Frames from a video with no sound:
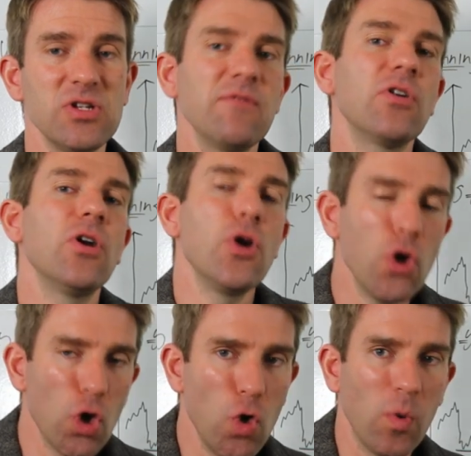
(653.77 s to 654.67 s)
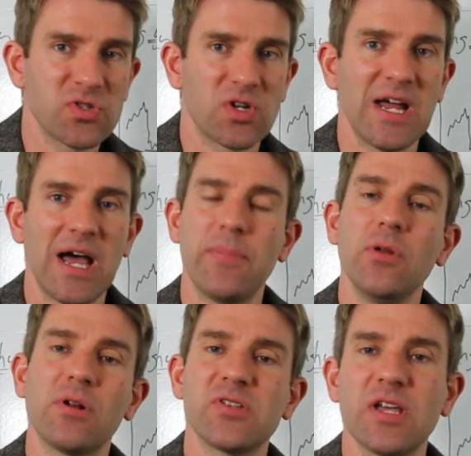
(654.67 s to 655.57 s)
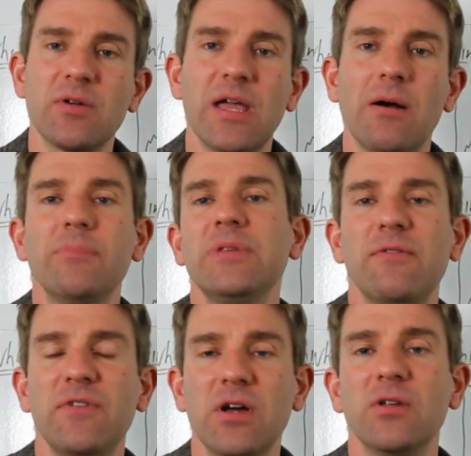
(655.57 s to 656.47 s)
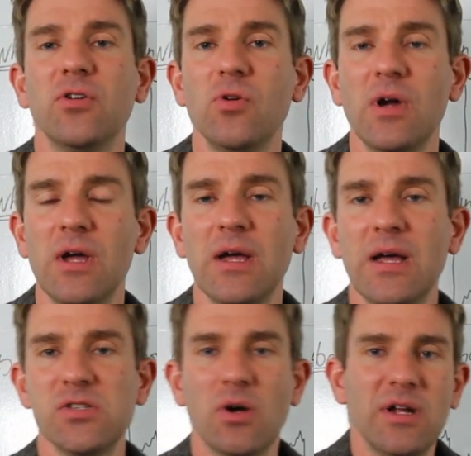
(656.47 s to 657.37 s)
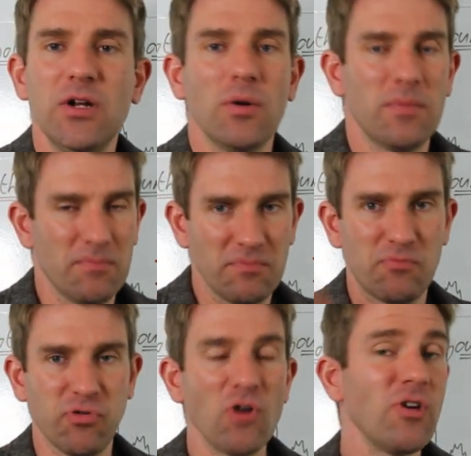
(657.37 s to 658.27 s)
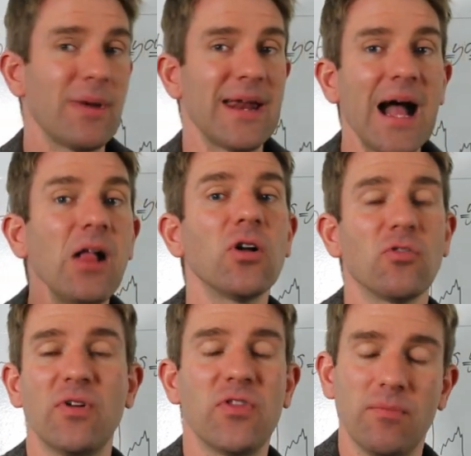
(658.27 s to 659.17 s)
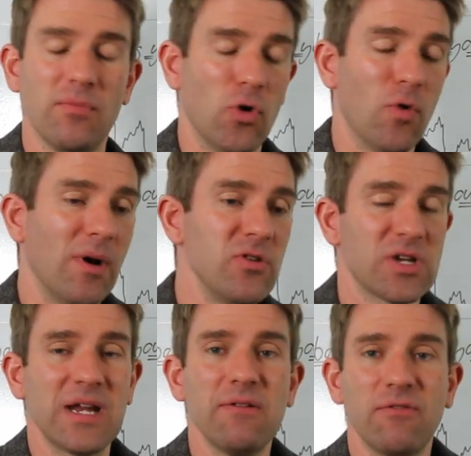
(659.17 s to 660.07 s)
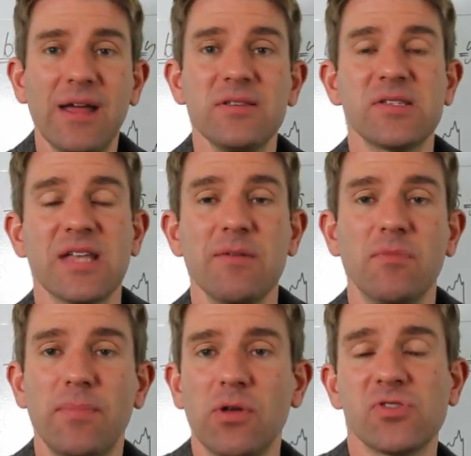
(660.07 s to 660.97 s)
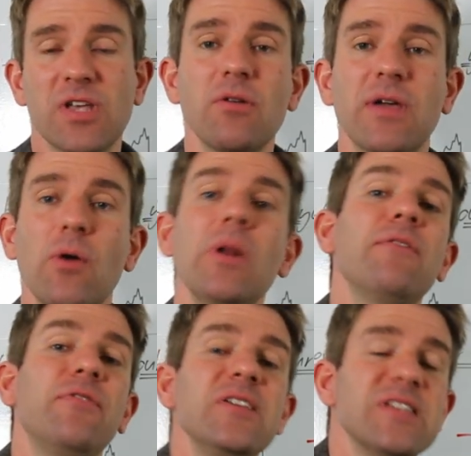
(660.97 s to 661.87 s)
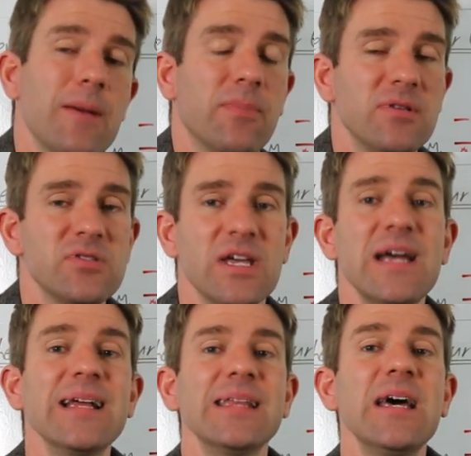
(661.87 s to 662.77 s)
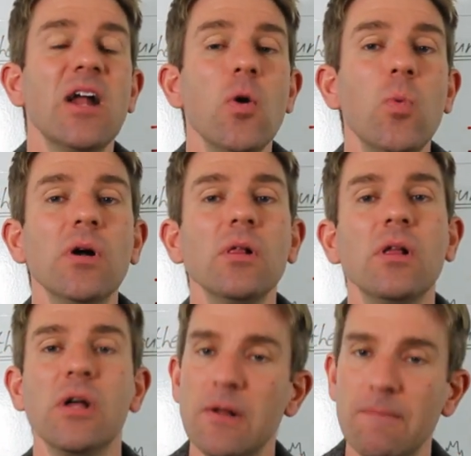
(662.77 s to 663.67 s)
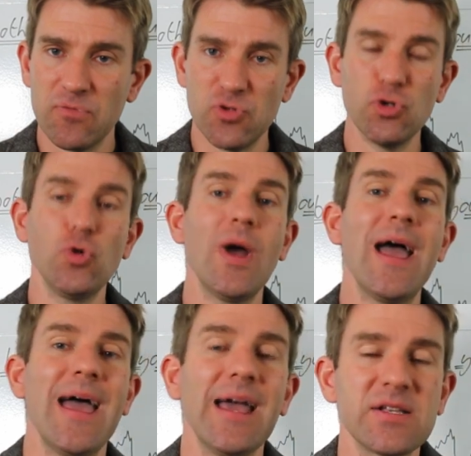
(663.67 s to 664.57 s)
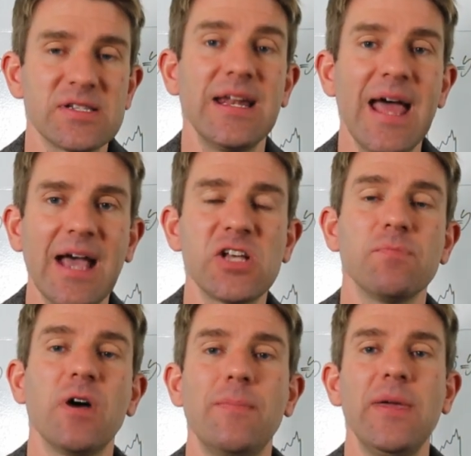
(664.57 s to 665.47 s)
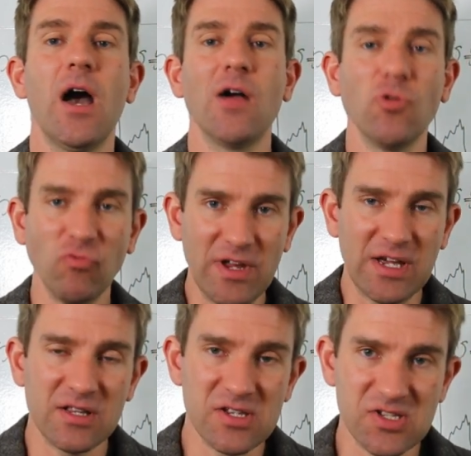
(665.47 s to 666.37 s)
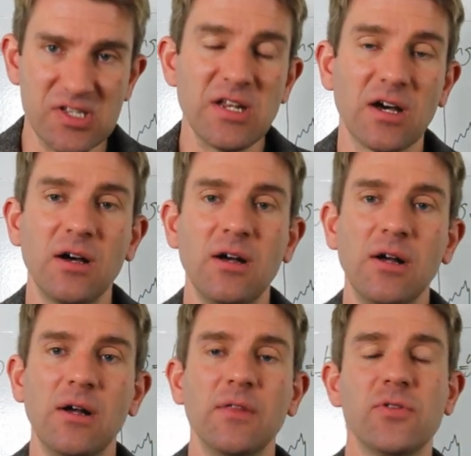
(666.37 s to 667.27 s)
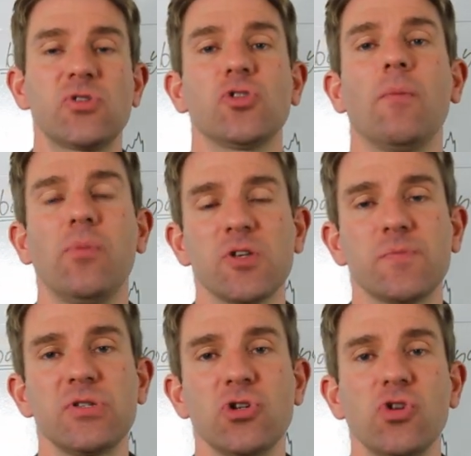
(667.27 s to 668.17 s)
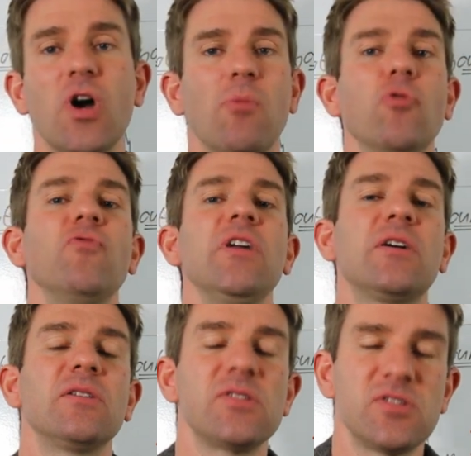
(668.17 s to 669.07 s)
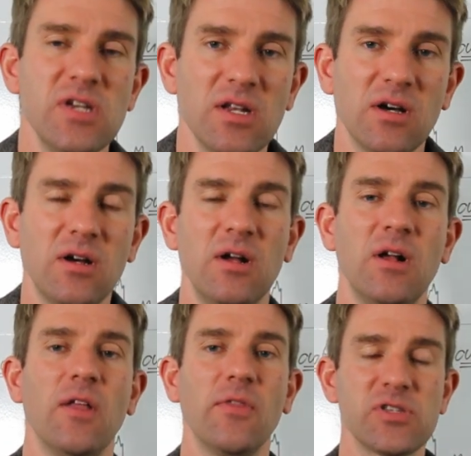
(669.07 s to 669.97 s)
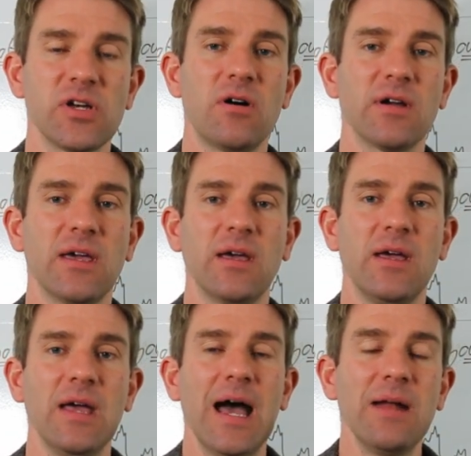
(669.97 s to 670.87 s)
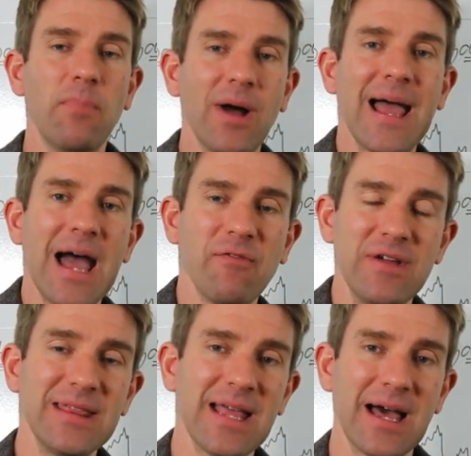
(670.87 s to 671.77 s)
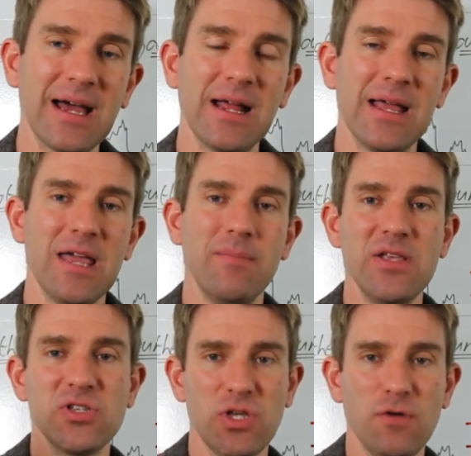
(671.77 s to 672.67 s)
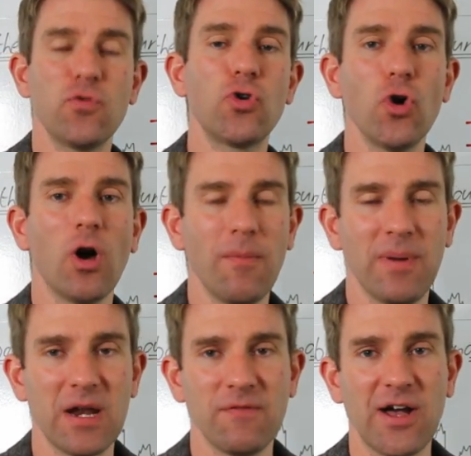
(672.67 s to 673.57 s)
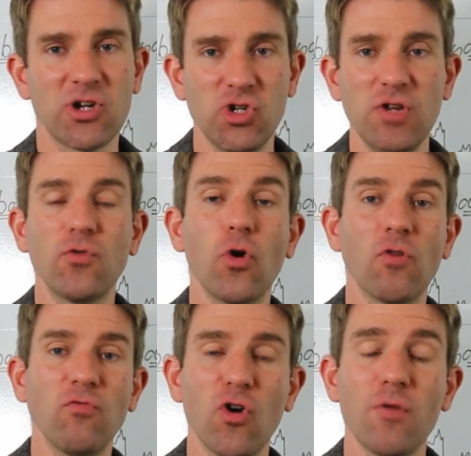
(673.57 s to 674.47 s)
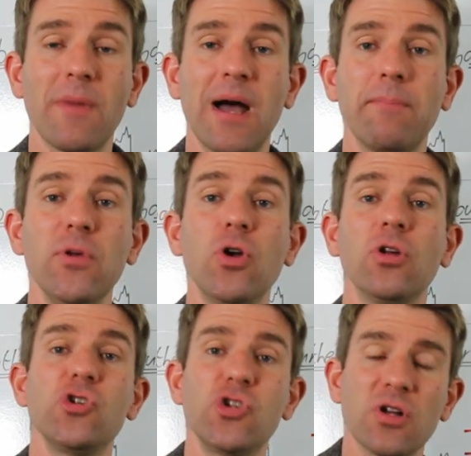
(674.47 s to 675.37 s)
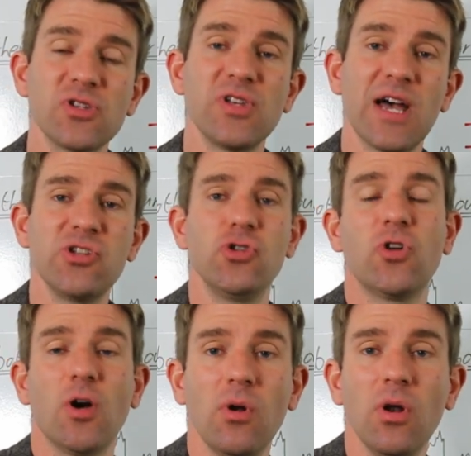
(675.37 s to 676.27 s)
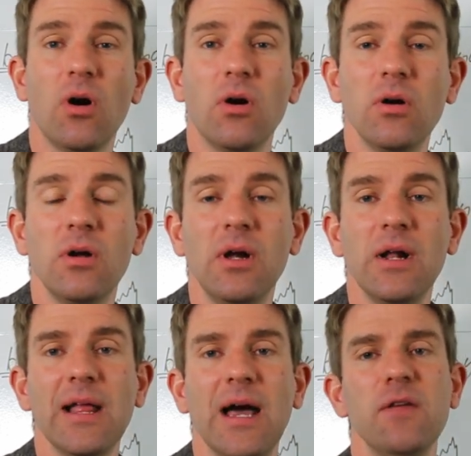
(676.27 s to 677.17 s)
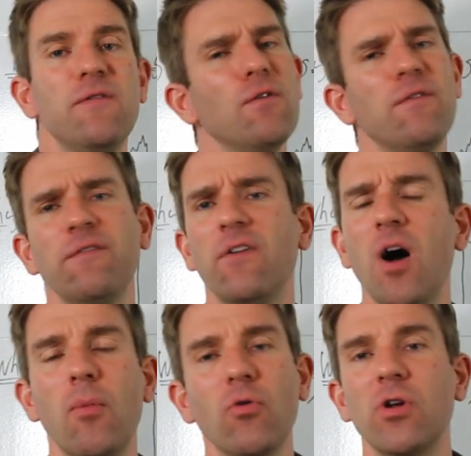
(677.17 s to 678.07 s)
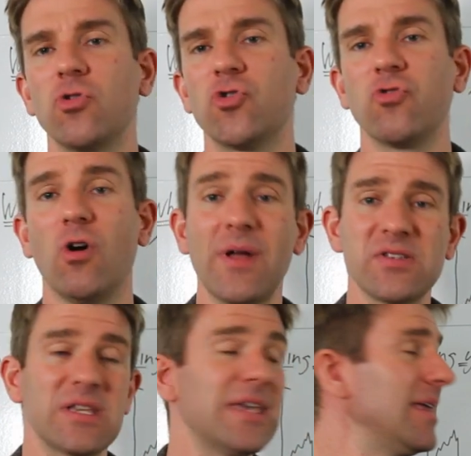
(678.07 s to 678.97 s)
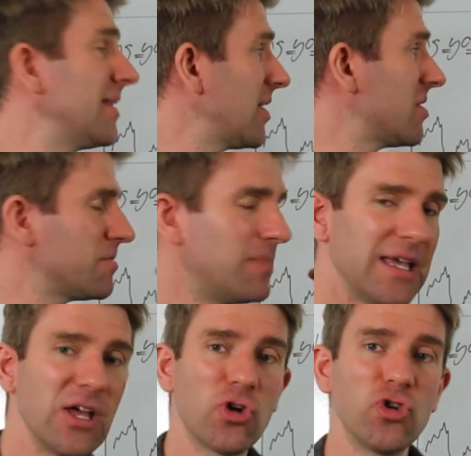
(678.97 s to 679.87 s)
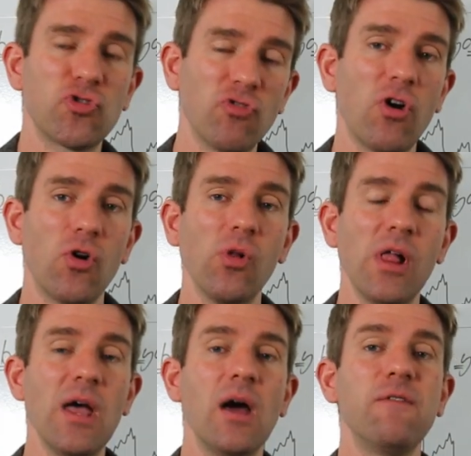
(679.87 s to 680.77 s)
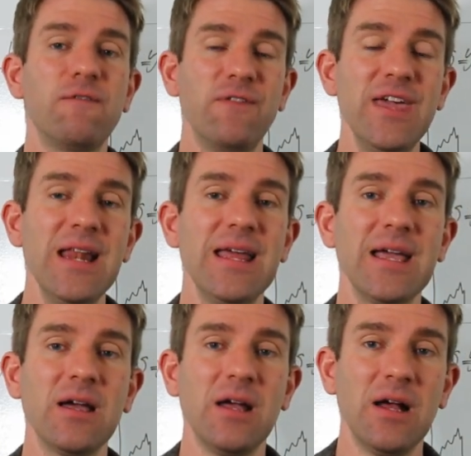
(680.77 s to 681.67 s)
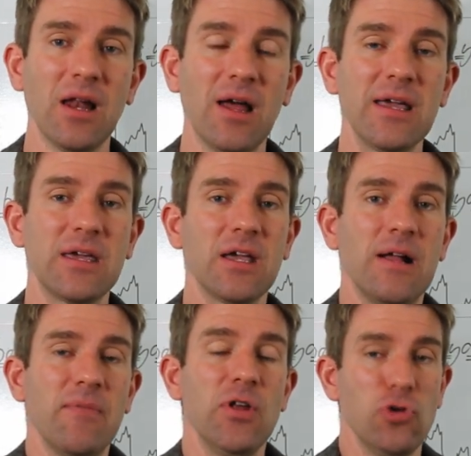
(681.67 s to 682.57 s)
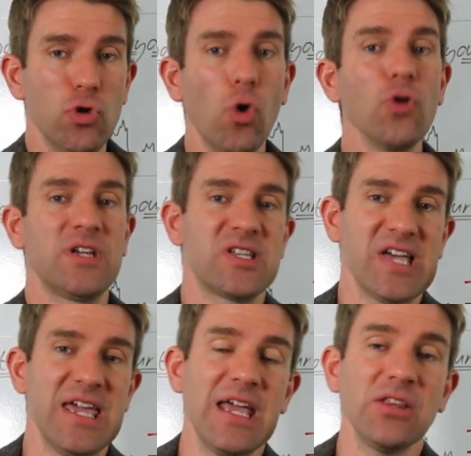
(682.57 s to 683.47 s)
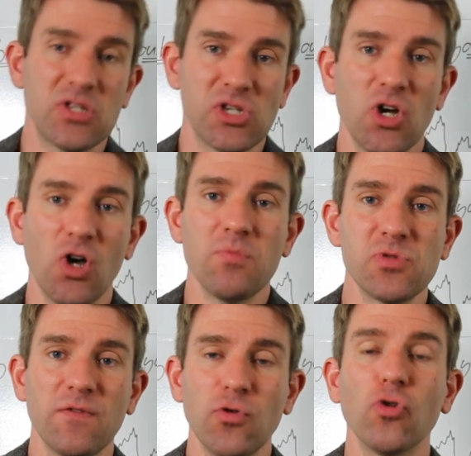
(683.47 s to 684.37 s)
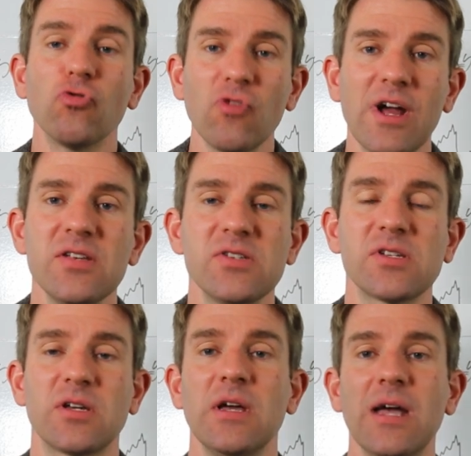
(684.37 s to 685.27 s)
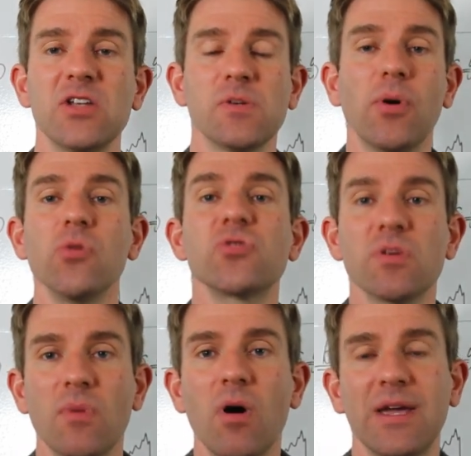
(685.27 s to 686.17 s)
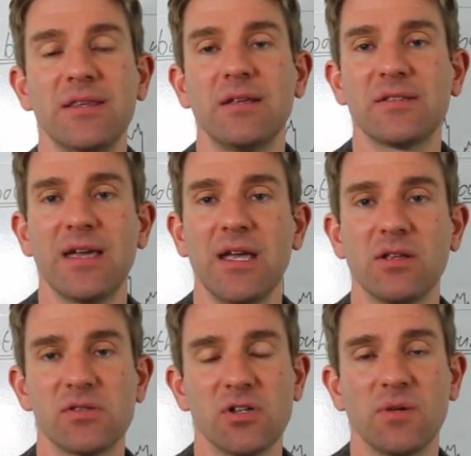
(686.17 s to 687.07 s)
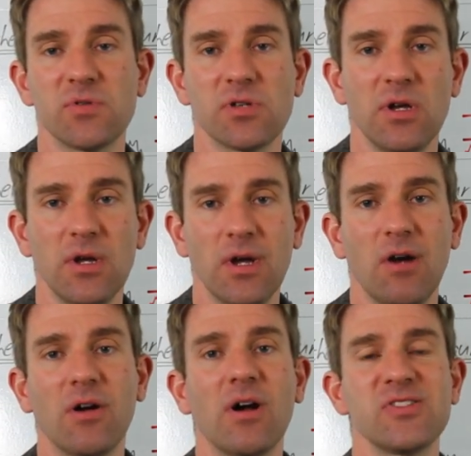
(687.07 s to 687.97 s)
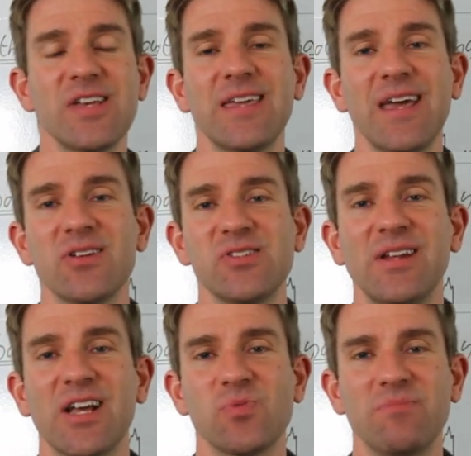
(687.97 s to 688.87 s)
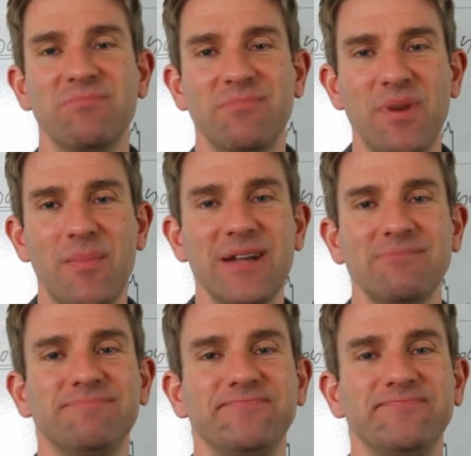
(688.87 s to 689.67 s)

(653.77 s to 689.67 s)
You're never going to know what's going to happen. You're not going to say, okay, I'm definitely going to do, it's not, you're not programming an algorithm almost, like an if-then statement, but you're saying, okay, well, if this happens, then I will do X, and X might be, I will reconsider the stop loss position. I will reconsider the target. And by having that, it means that you've got a plan of action, you've got a roadmap, but you can adjust it as you go along, and you feel far more in control. And that's the key thing, guys, is being in control and feeling like, you know, you're dictating the terms of your risk as opposed to the market dictating the terms. All right, guys, take care, and I'll see you in the next one. Bye-bye.